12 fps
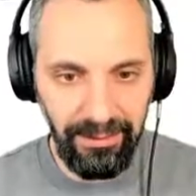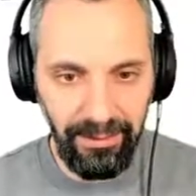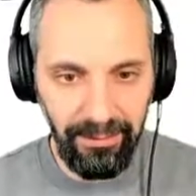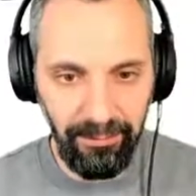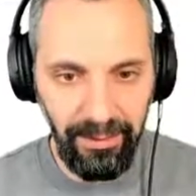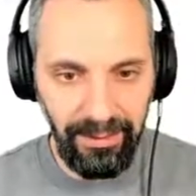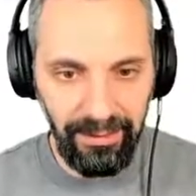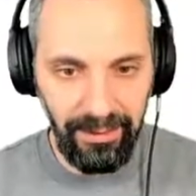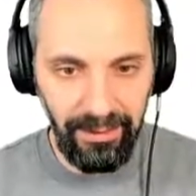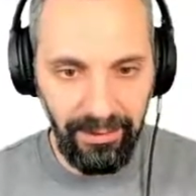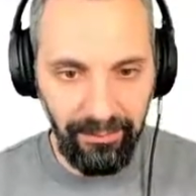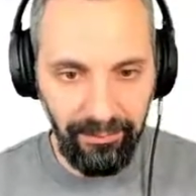But
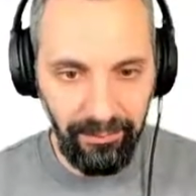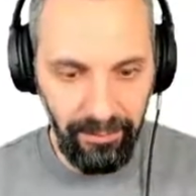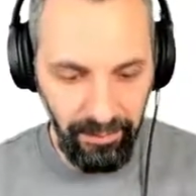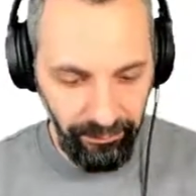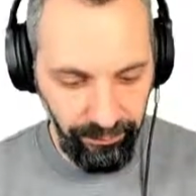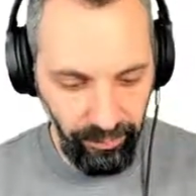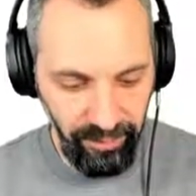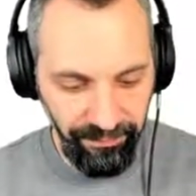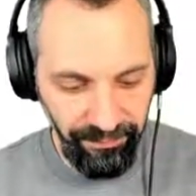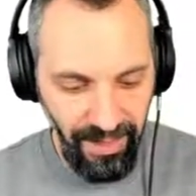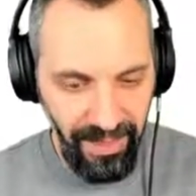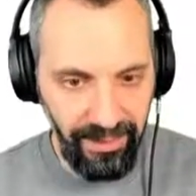if you
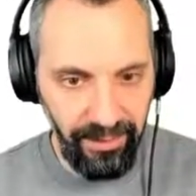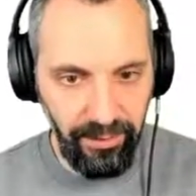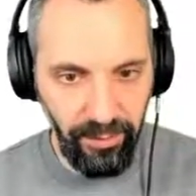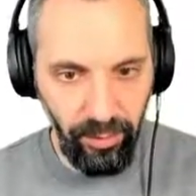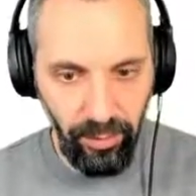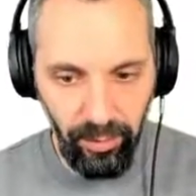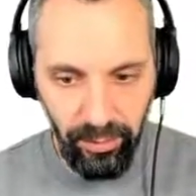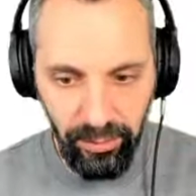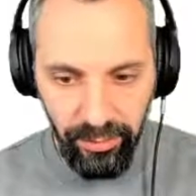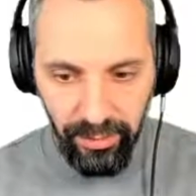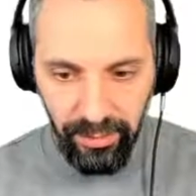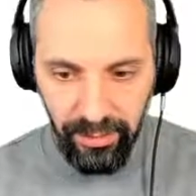define
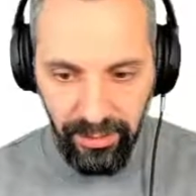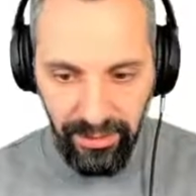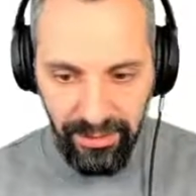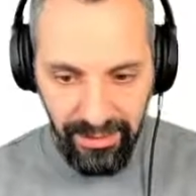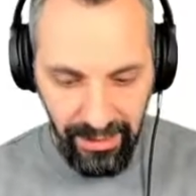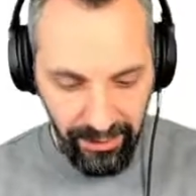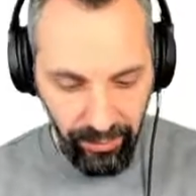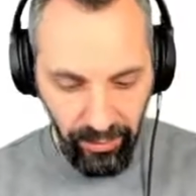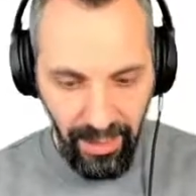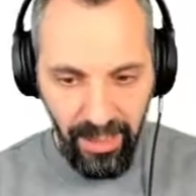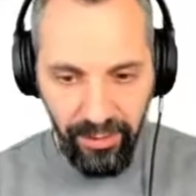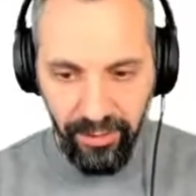roles inside your
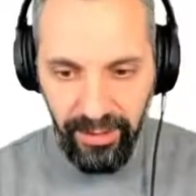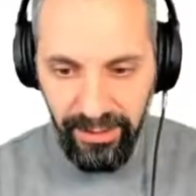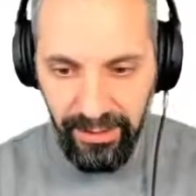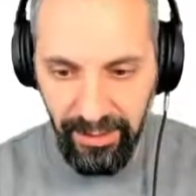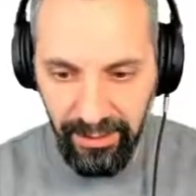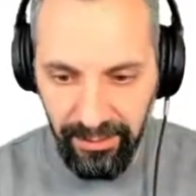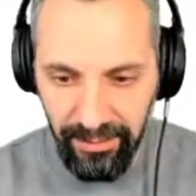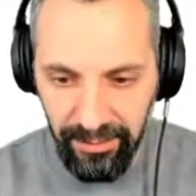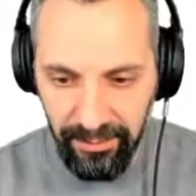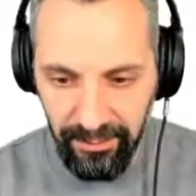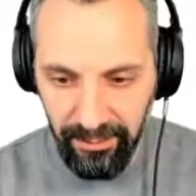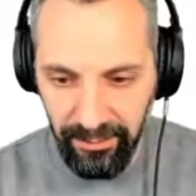Azure AD
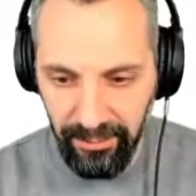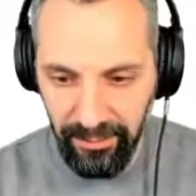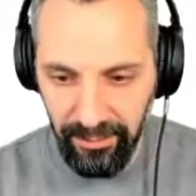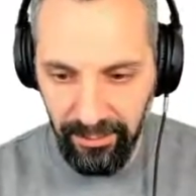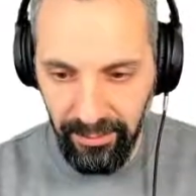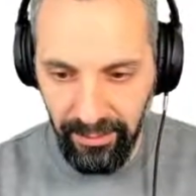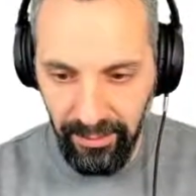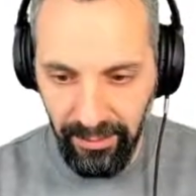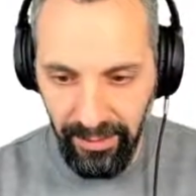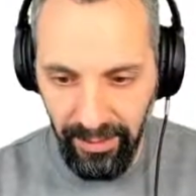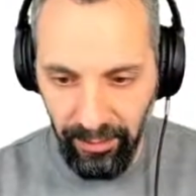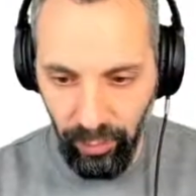tenant,
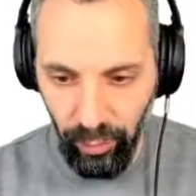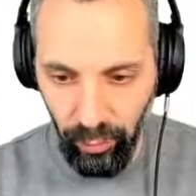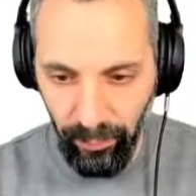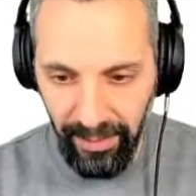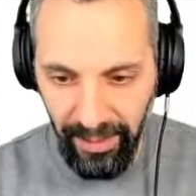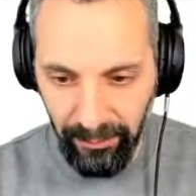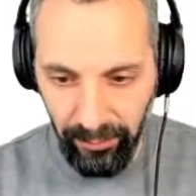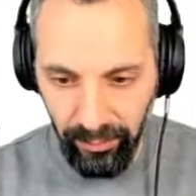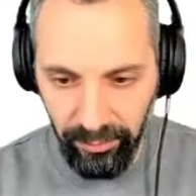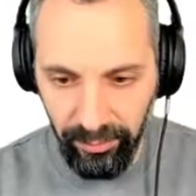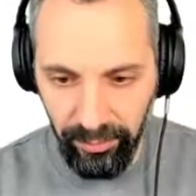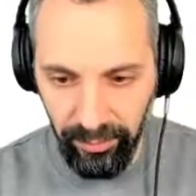then you should be
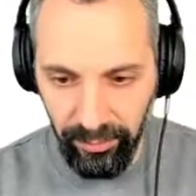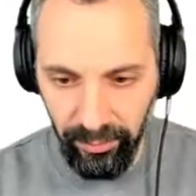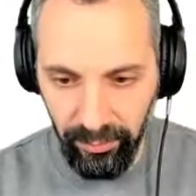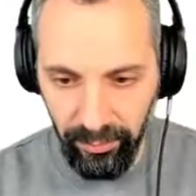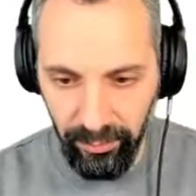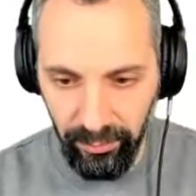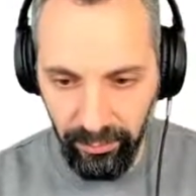able to